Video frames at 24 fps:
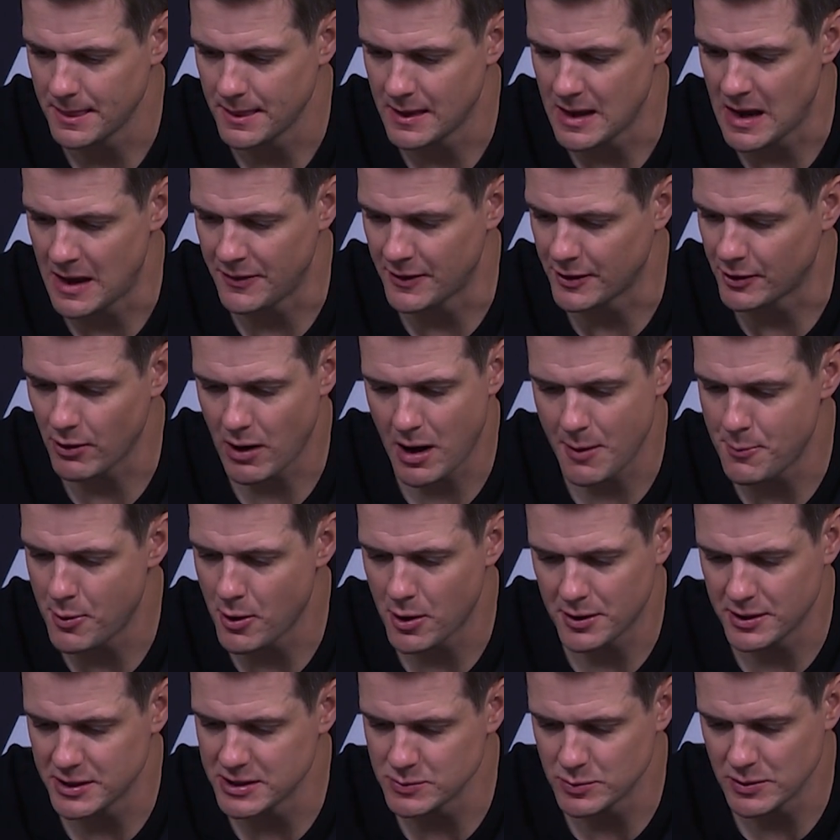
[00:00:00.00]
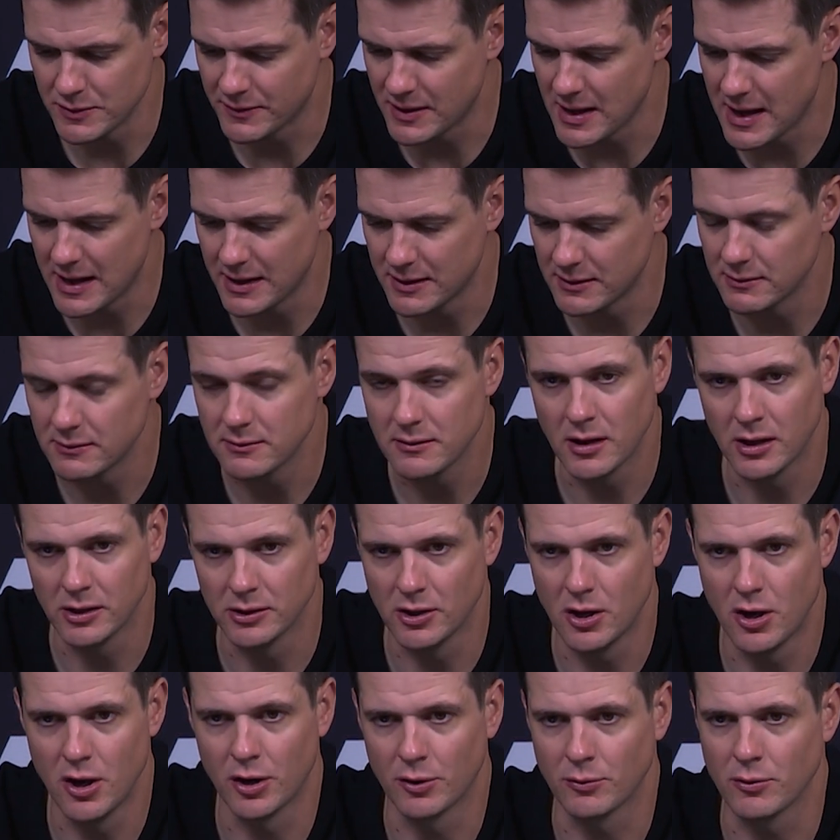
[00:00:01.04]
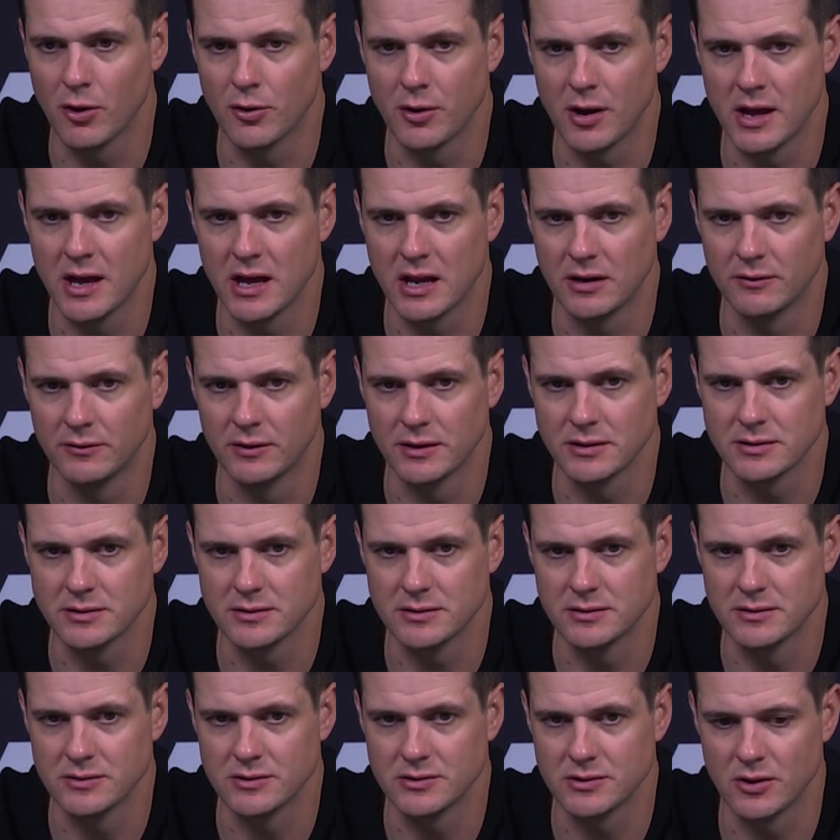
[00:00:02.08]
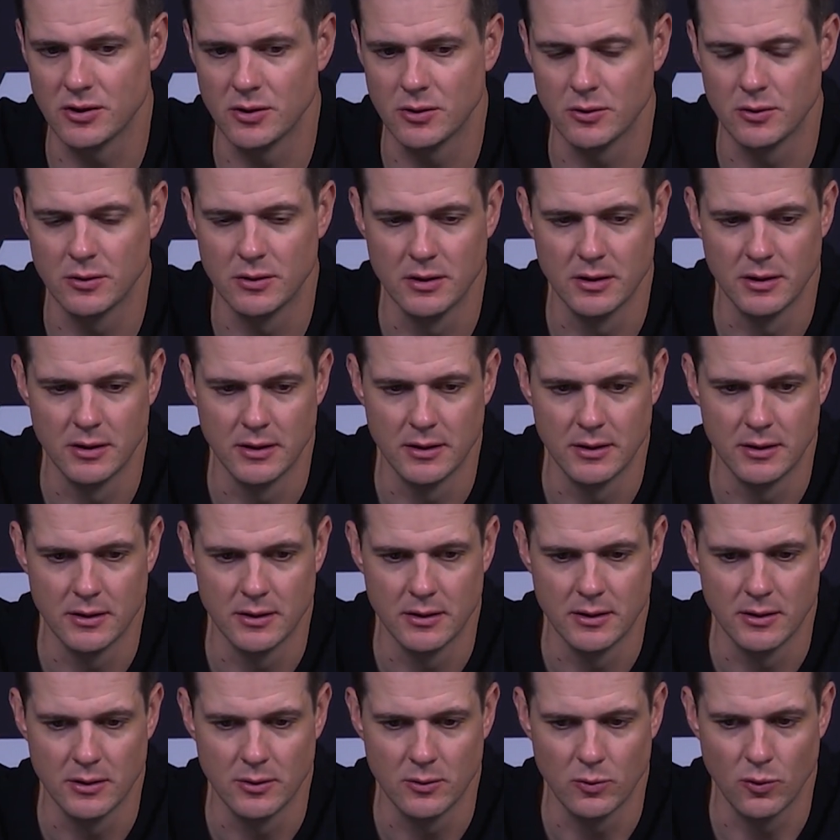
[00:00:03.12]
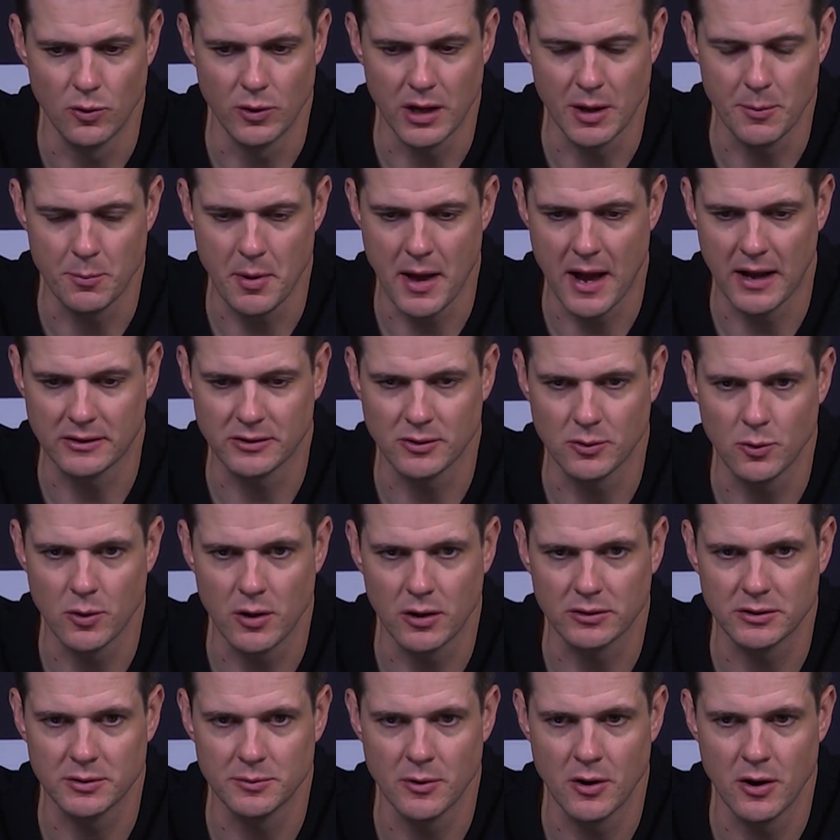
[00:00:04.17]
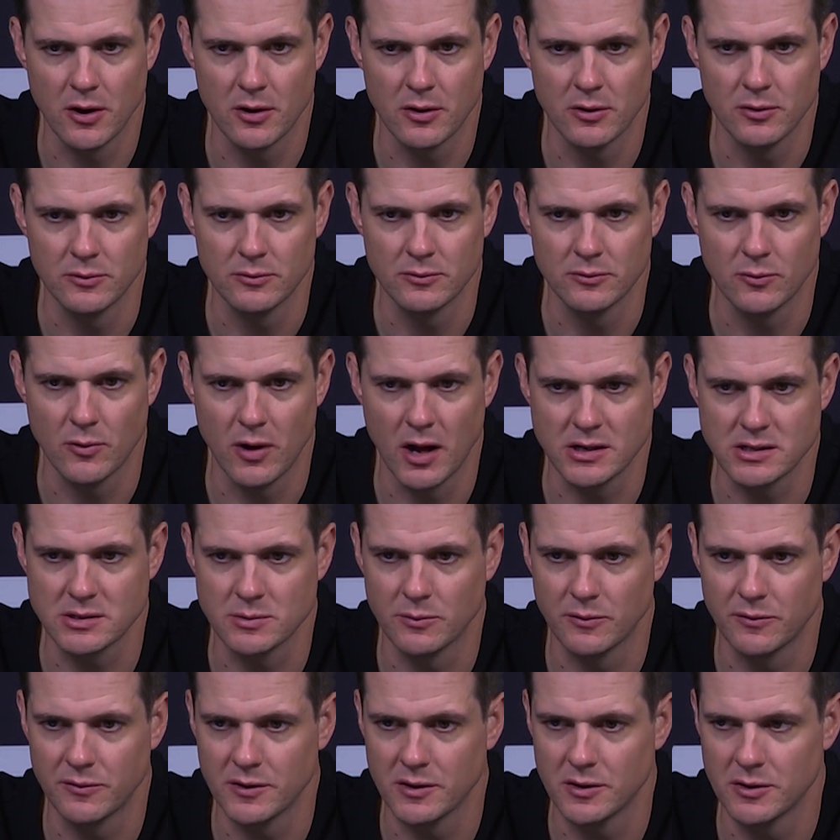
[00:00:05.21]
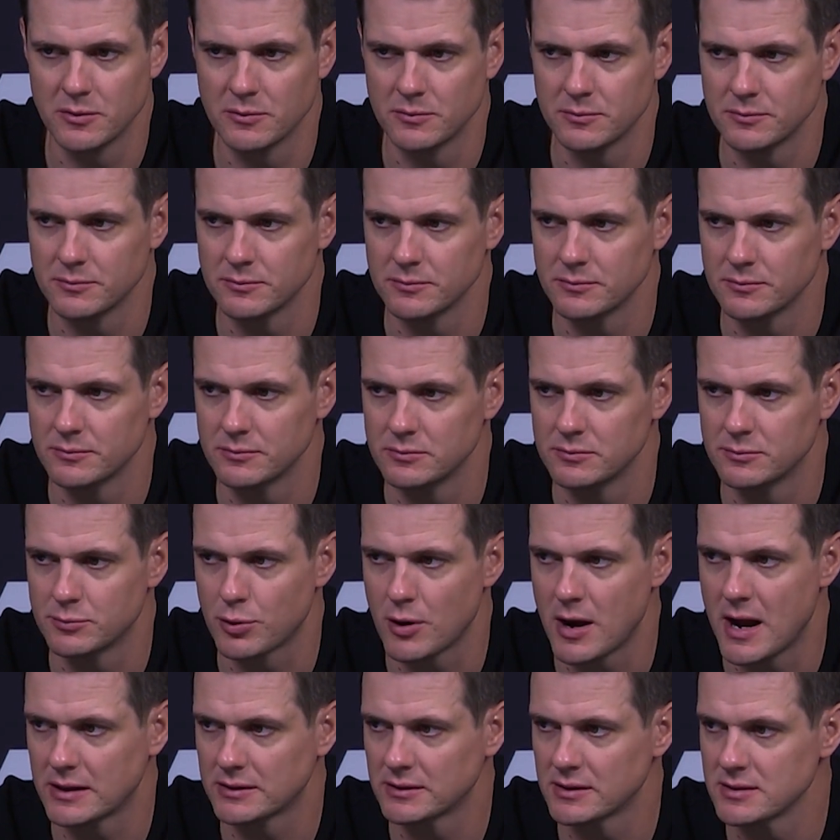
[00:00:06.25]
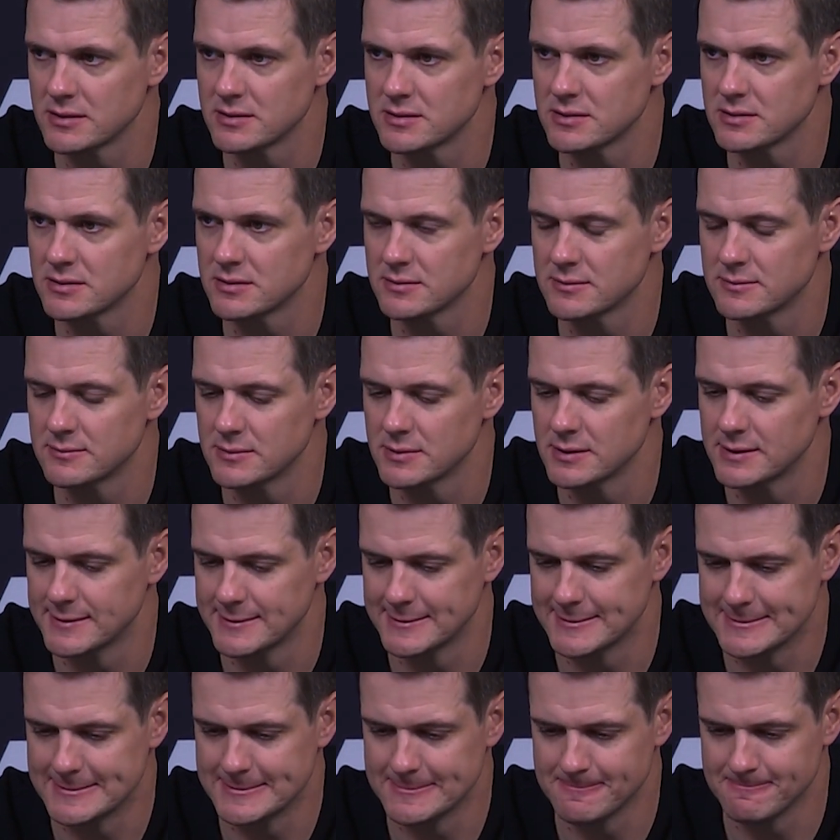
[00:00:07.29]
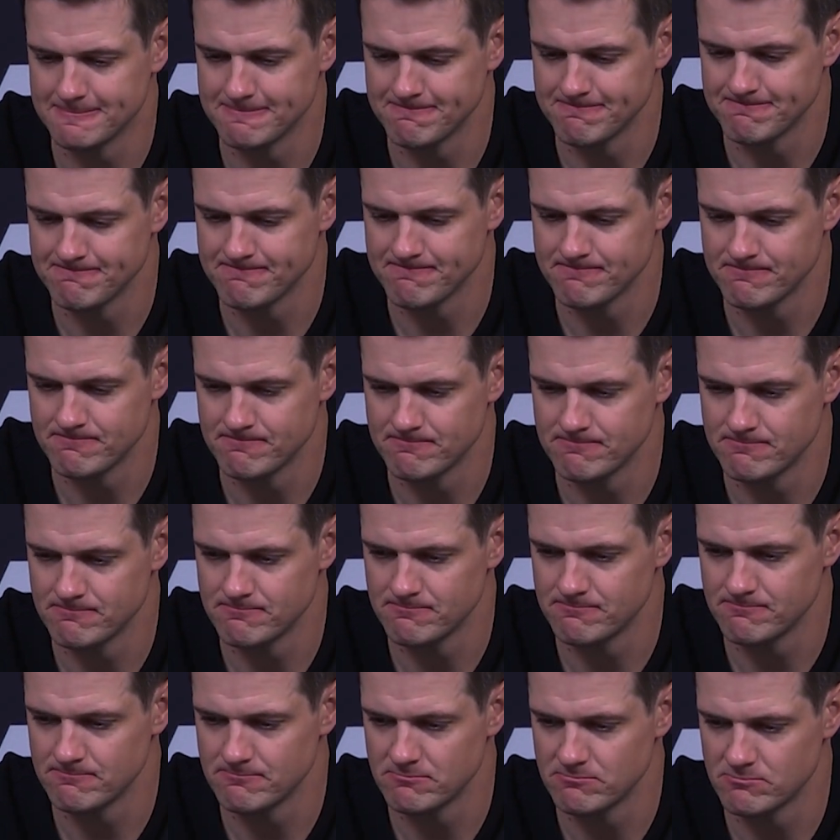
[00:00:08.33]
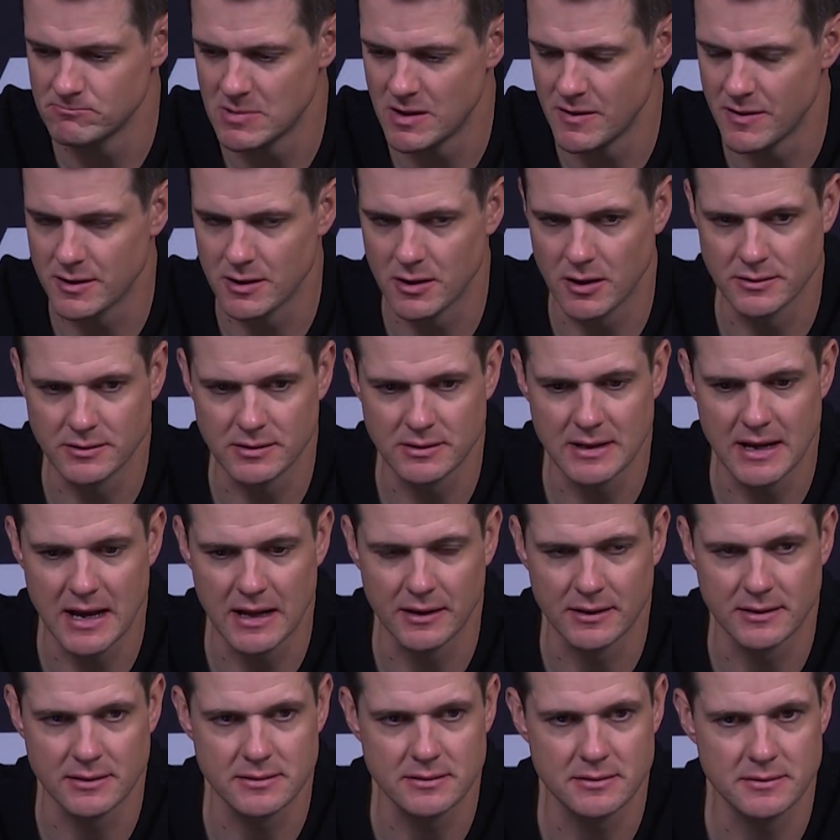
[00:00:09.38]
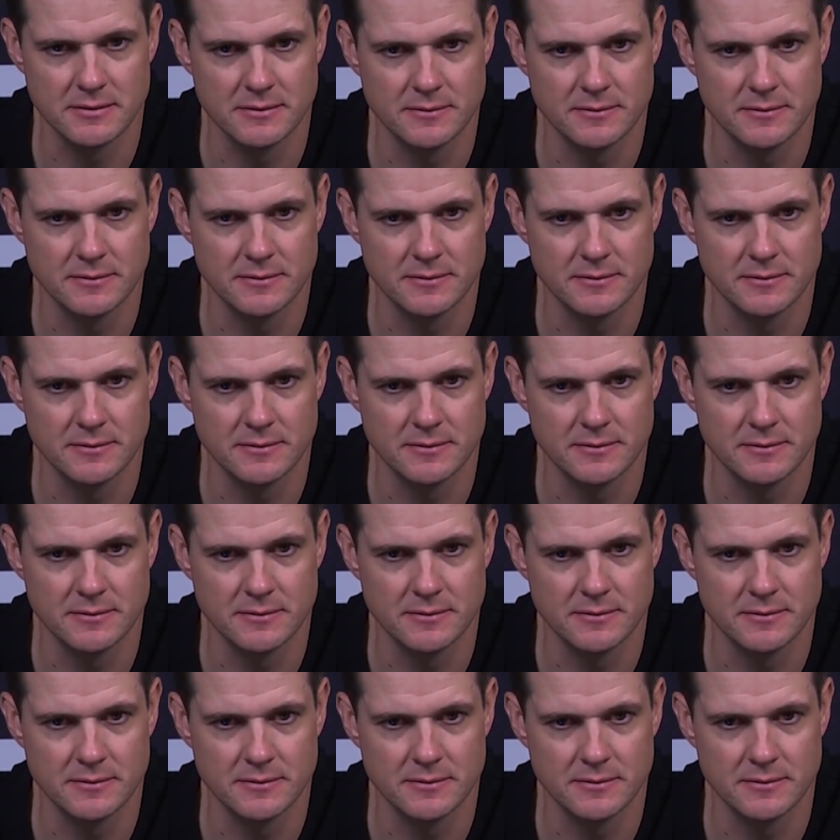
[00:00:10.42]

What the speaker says: the great part is we've got a long road ahead of us. So we'll get back to work tomorrow, watch some film, practice, and then on to Dallas.